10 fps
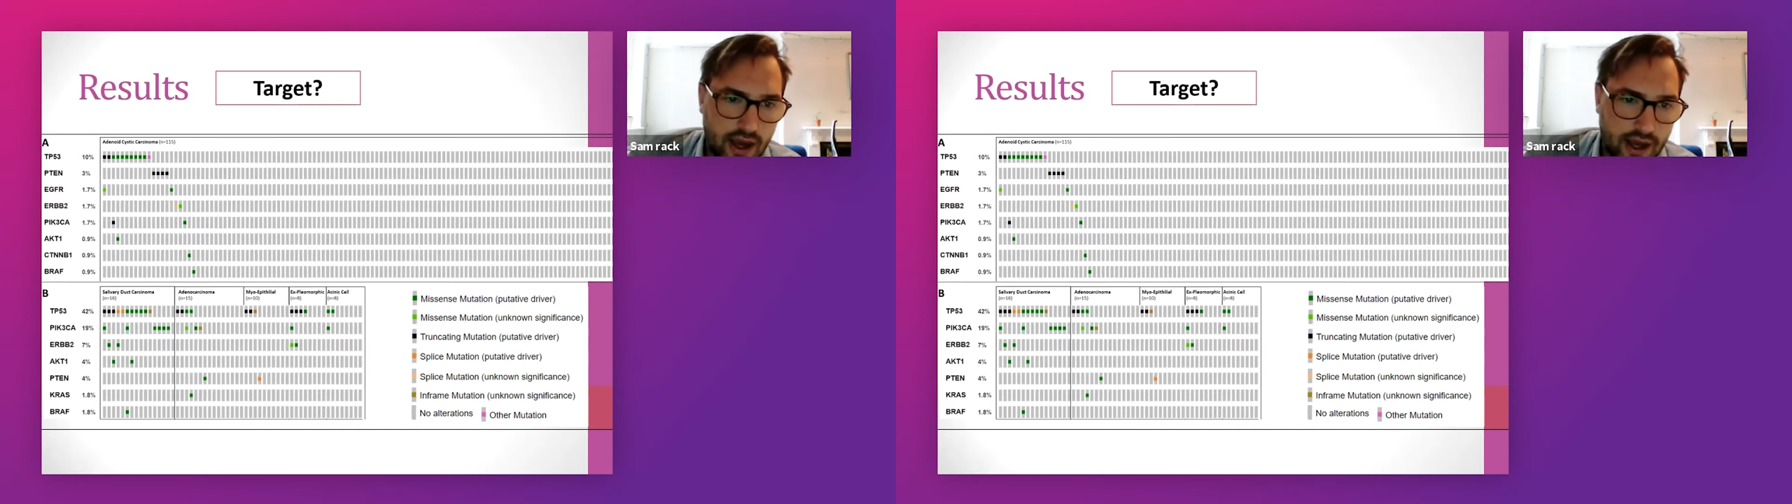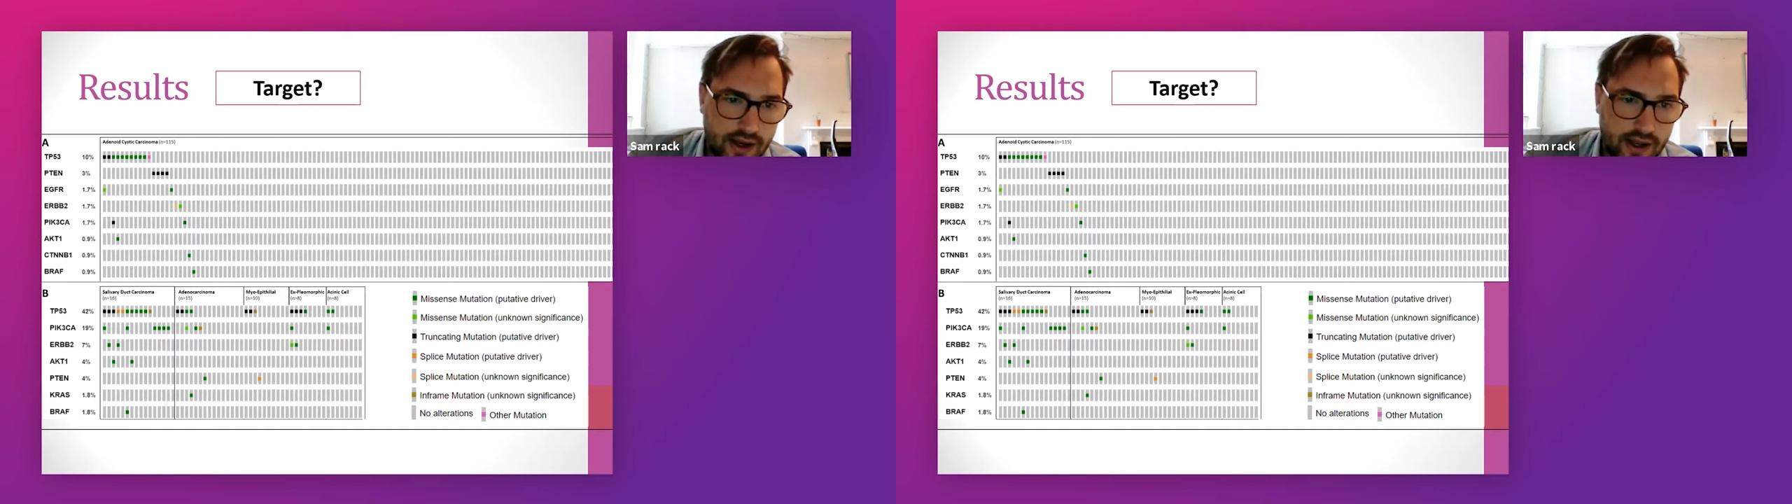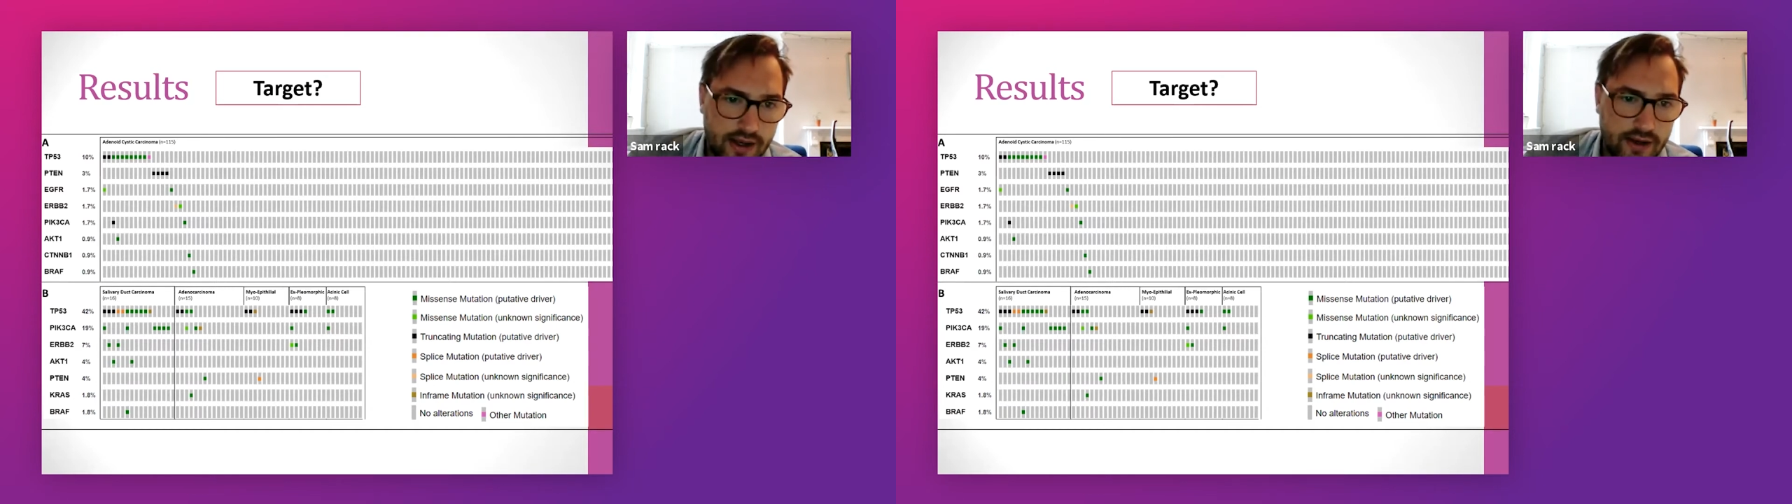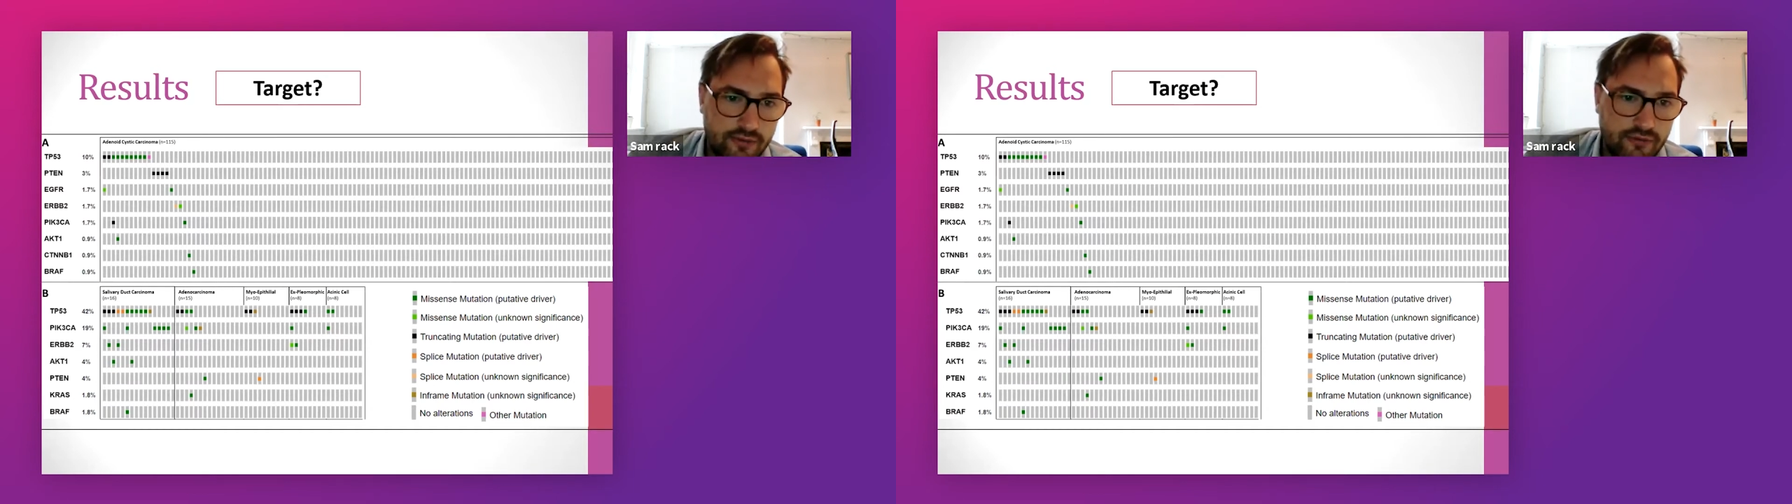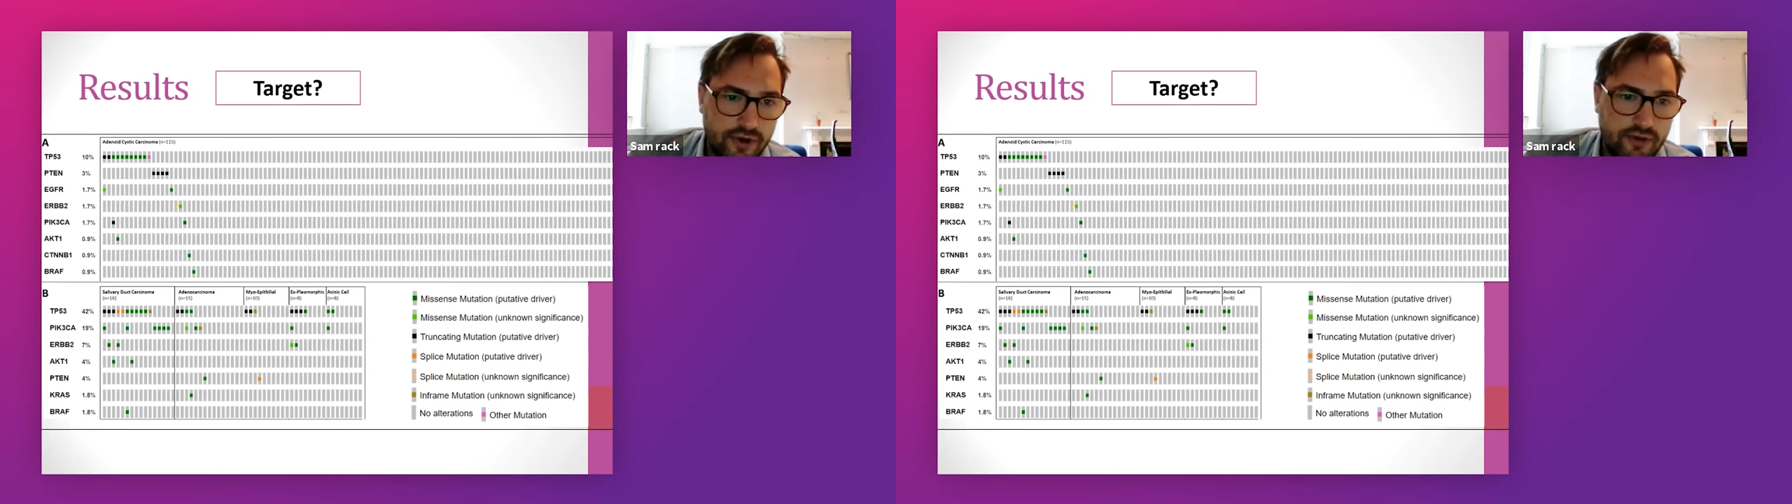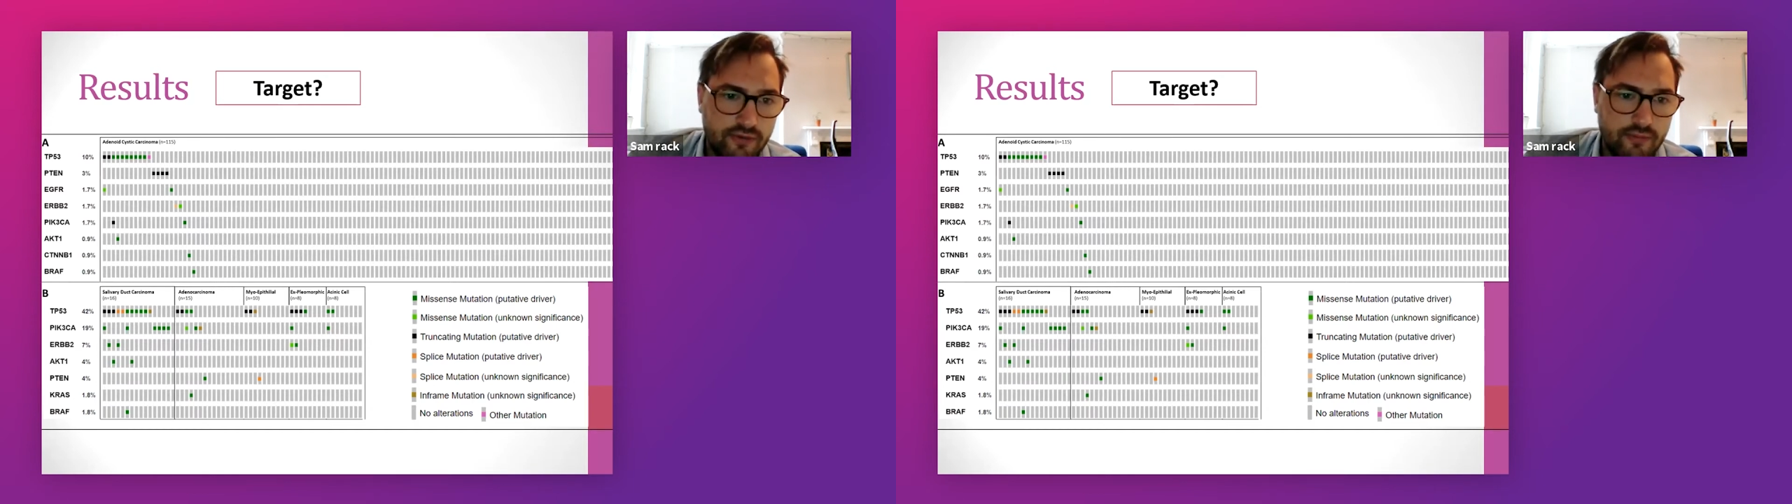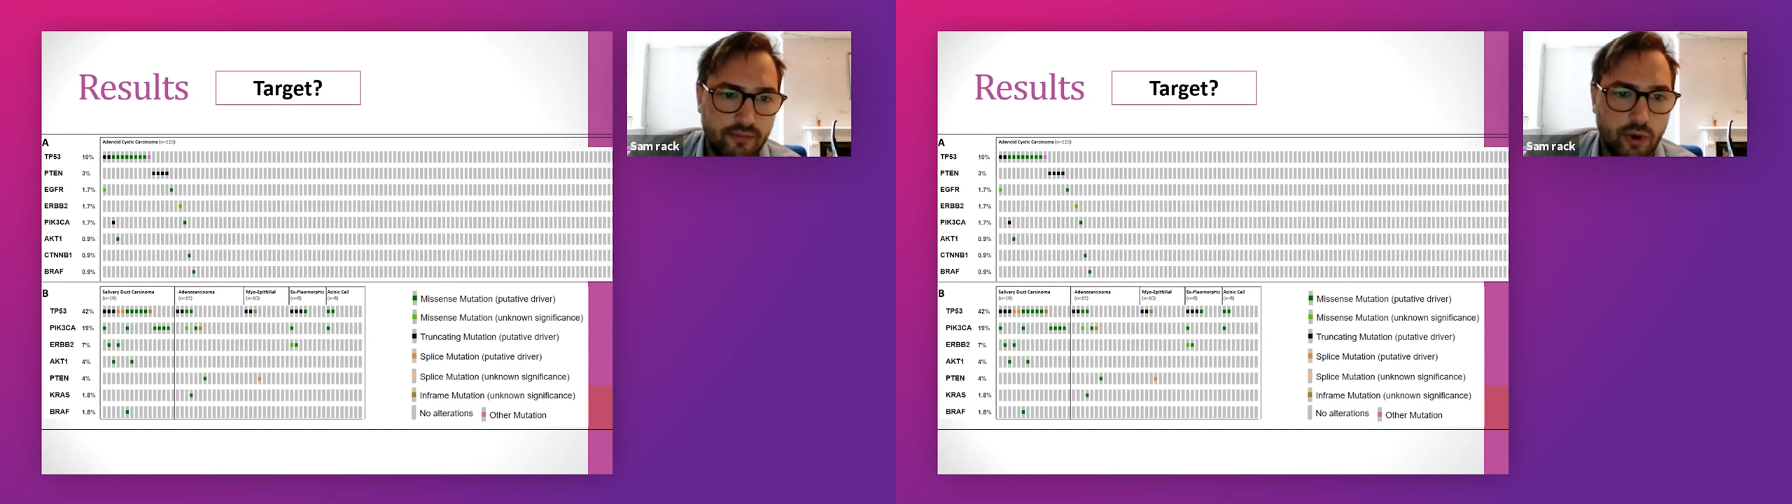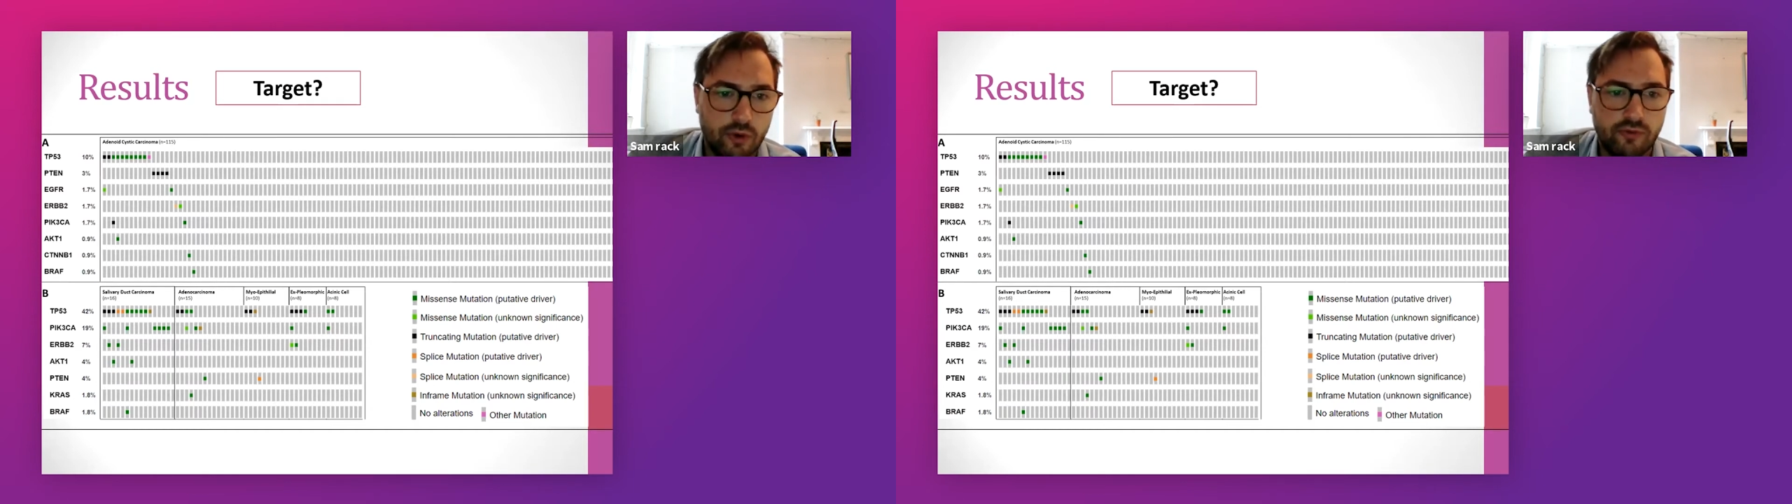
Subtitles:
And then furthermore,